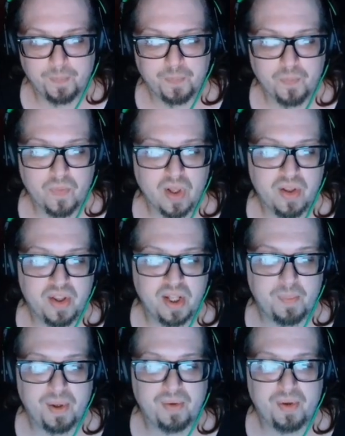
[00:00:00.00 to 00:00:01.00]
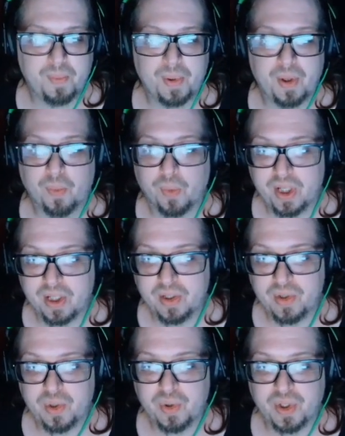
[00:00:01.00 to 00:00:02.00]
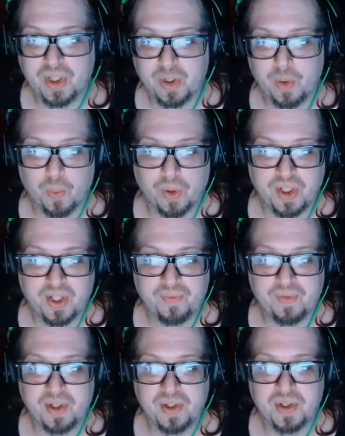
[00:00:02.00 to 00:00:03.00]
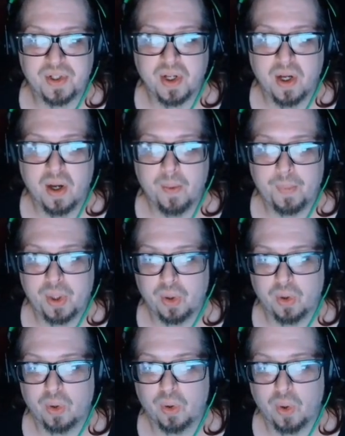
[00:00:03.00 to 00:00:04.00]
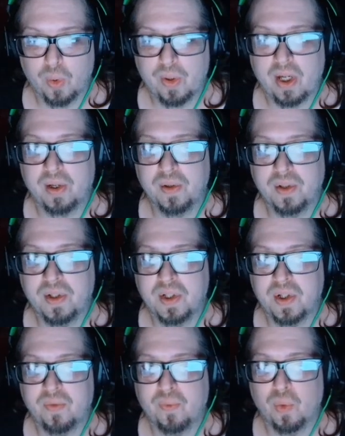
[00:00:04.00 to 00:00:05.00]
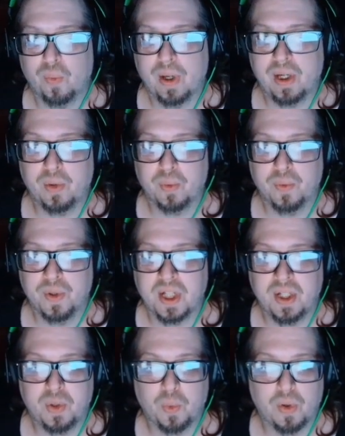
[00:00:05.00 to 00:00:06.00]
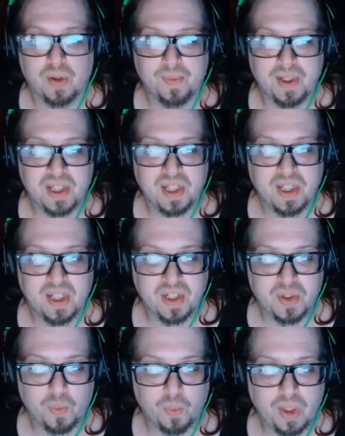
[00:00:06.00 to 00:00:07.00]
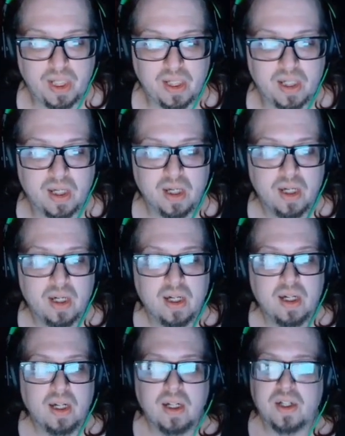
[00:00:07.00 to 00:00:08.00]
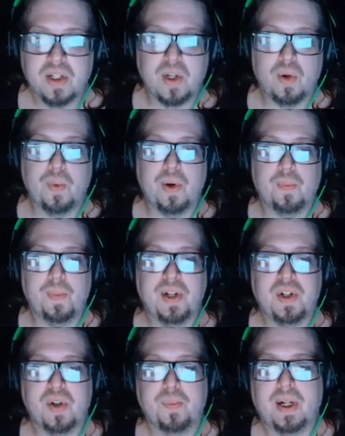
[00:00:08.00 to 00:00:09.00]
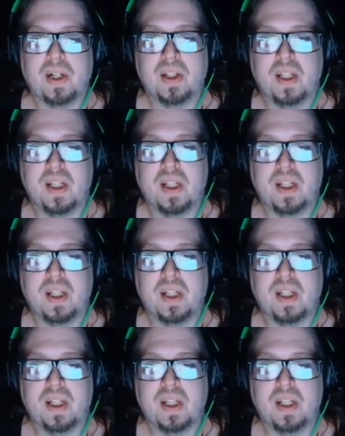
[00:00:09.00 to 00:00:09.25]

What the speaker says: The PvP arena is using the 1 defense pure loadouts for ranked goals and tournaments this week. So we were mentioning about the